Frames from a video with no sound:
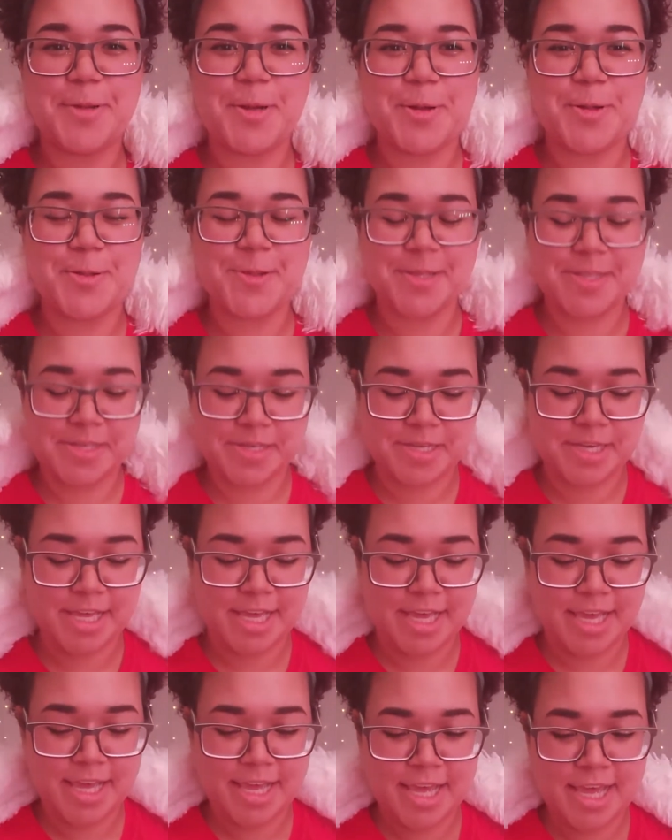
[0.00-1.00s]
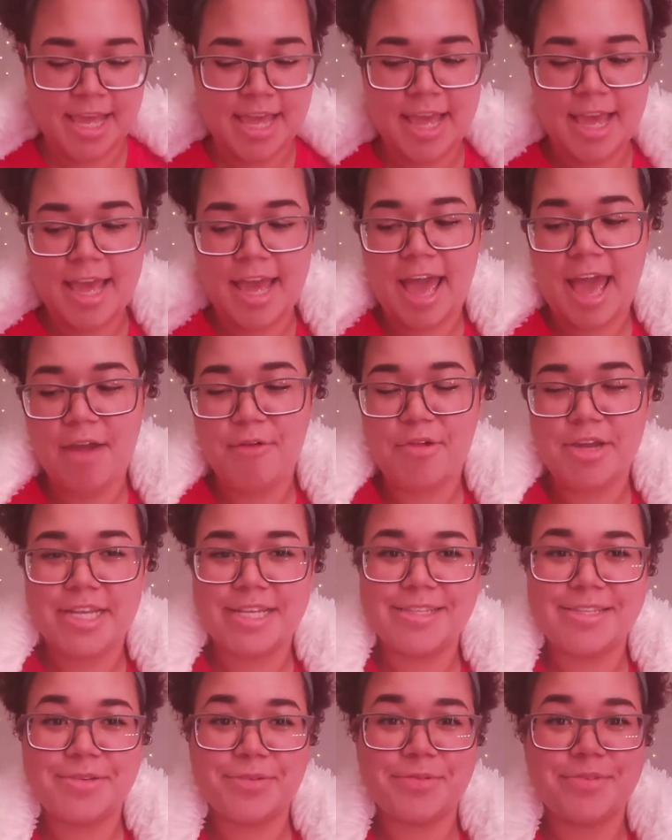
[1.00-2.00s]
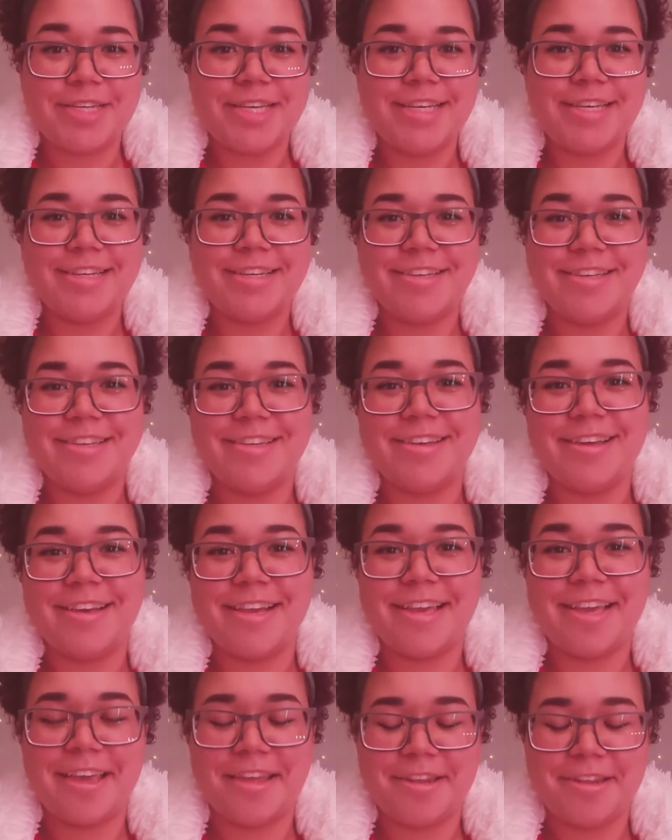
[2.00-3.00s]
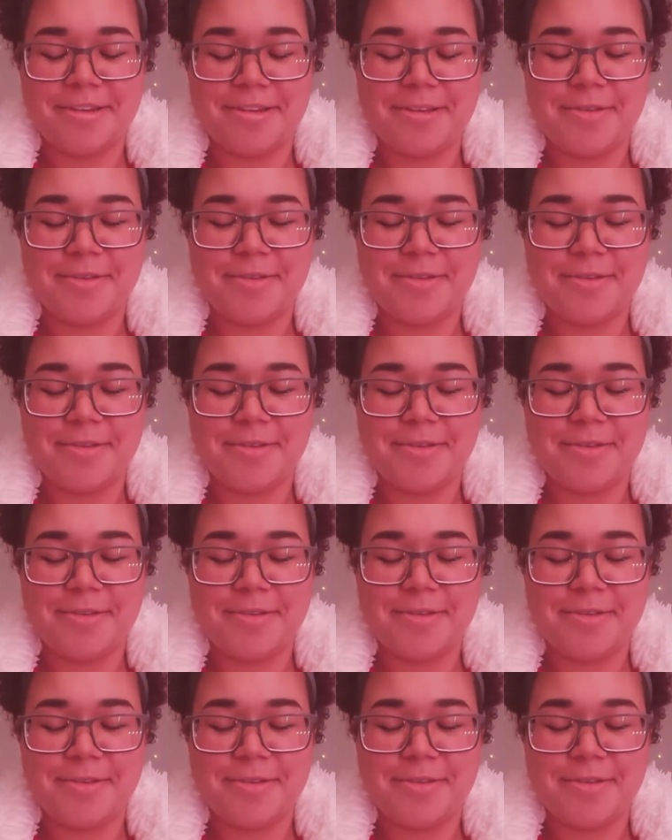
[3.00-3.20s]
cold. I wanted to read again.